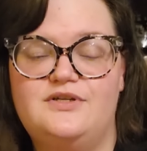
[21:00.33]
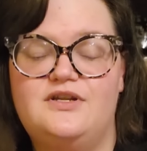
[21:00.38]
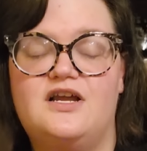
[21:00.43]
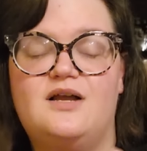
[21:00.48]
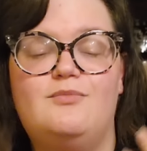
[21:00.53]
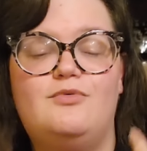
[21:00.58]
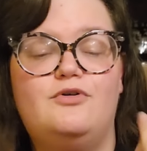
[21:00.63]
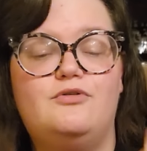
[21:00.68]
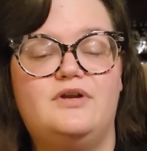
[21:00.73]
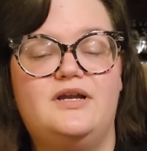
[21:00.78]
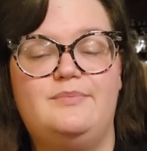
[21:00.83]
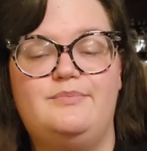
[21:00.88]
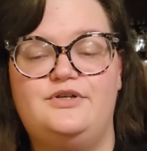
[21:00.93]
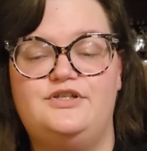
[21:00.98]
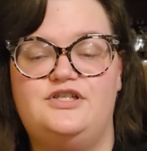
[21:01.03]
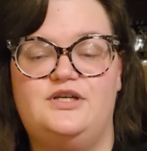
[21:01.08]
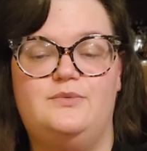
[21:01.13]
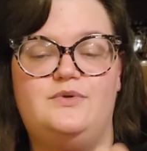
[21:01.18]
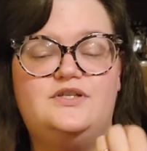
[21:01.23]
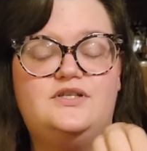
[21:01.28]
we talk about creepy
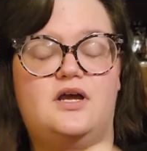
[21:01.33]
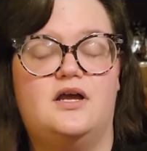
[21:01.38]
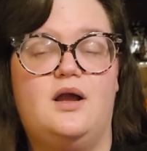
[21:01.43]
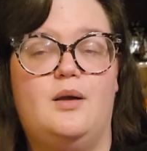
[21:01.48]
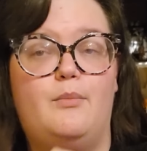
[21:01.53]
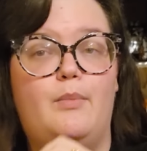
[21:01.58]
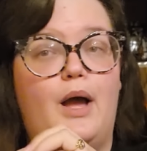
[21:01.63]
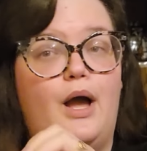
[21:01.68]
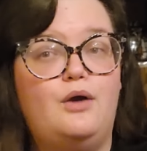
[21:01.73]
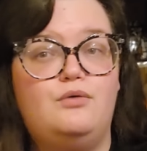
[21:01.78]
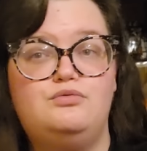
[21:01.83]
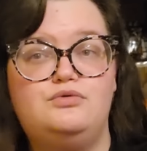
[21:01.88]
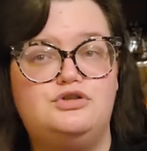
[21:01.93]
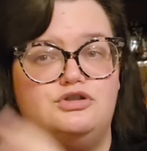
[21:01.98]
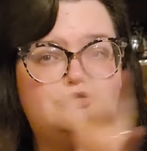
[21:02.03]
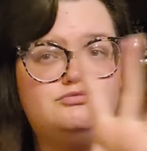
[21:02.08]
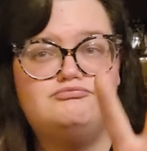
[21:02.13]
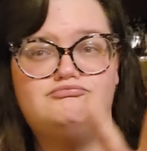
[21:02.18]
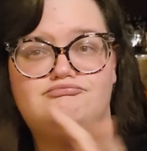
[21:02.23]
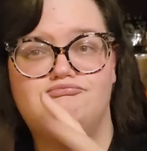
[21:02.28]
shit, we talk
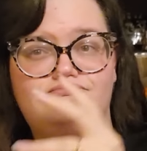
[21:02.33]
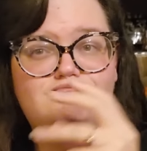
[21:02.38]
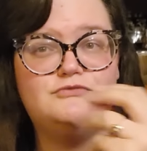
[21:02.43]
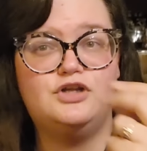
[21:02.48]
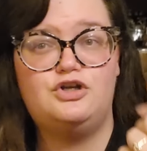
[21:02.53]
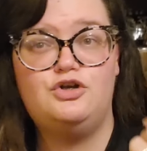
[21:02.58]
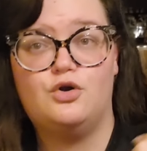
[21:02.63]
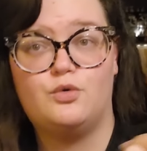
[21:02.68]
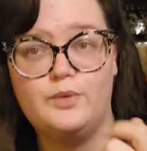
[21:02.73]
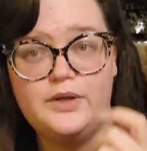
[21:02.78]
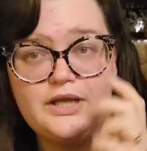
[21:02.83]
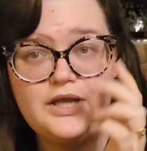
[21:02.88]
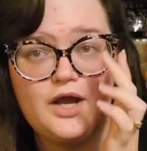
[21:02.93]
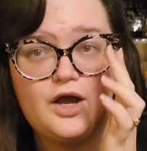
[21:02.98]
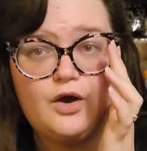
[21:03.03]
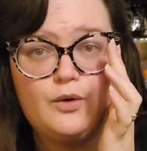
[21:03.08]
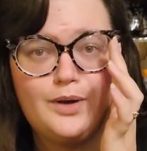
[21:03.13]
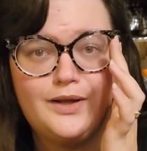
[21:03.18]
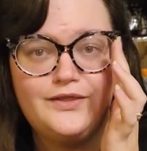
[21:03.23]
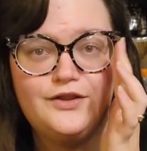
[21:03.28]
about
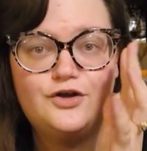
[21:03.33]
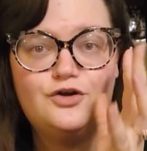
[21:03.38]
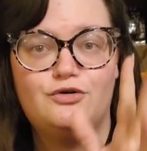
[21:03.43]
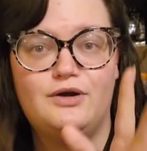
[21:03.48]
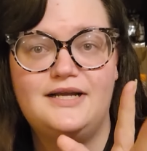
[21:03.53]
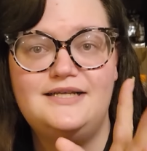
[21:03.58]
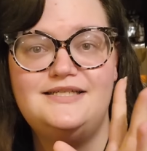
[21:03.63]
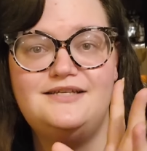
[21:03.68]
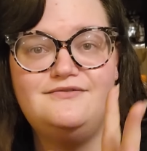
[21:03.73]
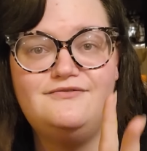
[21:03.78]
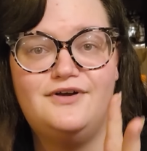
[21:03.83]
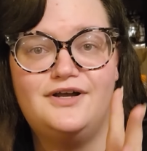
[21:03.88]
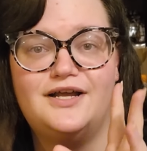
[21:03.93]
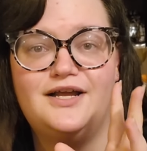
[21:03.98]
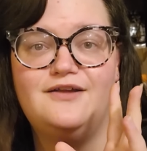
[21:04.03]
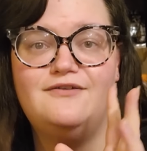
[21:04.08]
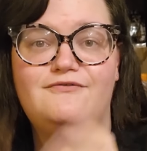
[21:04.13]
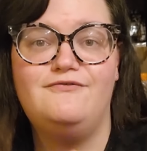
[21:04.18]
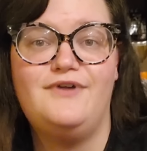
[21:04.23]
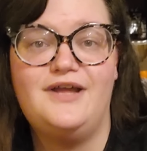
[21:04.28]
Noriko and the crazy
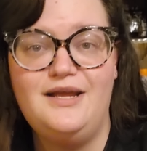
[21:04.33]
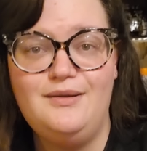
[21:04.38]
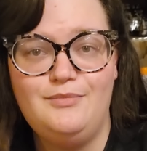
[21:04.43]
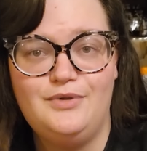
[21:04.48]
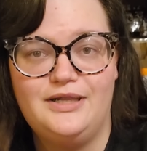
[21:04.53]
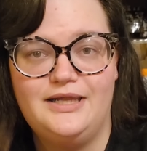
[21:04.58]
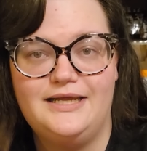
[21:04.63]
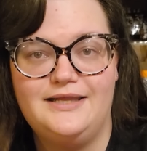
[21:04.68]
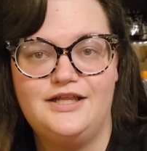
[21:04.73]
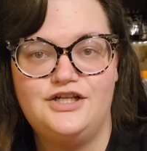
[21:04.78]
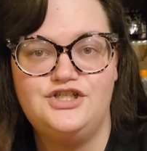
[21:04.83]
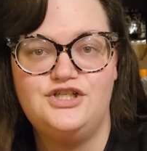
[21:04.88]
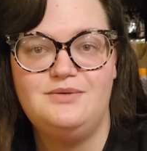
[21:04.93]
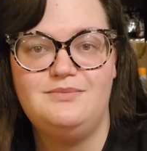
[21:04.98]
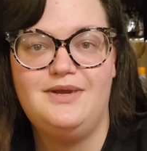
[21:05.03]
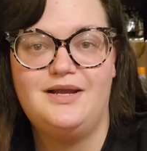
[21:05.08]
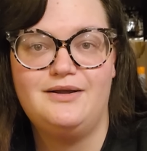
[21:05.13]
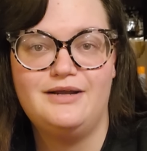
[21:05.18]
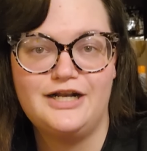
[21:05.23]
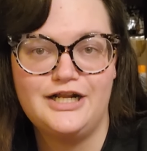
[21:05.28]
fucking family that she
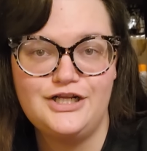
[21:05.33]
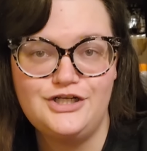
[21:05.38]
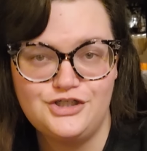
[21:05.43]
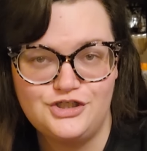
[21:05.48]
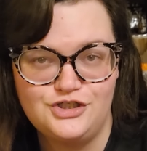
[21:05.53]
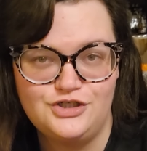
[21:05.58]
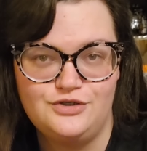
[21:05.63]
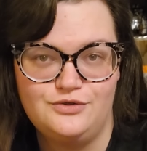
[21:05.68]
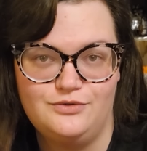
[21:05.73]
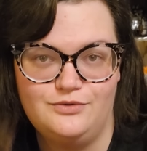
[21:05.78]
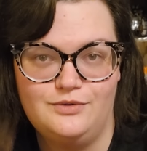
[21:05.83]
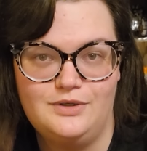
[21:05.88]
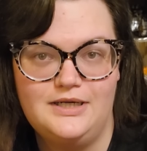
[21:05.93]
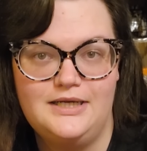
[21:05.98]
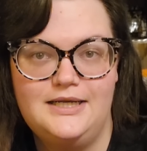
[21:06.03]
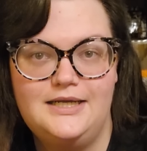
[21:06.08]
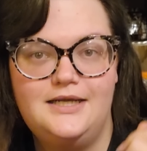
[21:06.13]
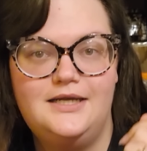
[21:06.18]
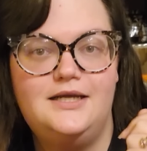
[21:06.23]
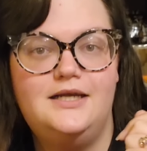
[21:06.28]
married into
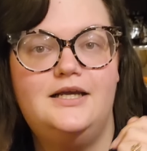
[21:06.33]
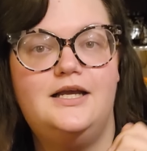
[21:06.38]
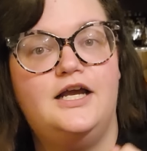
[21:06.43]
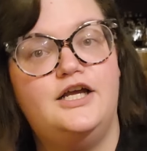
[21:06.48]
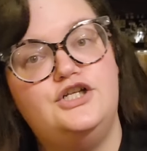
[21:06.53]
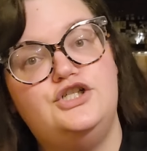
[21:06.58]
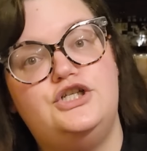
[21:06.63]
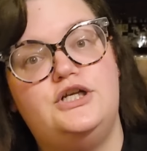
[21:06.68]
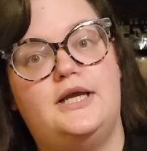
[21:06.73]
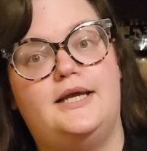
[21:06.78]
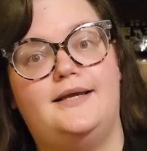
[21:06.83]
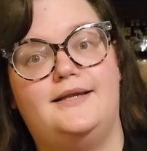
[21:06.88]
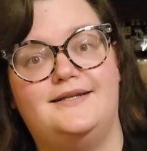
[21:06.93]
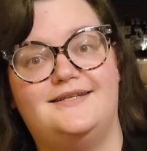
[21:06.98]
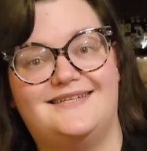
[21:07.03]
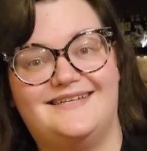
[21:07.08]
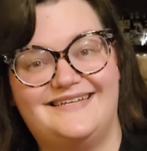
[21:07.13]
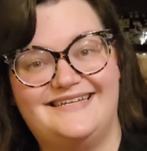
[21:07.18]
and shit.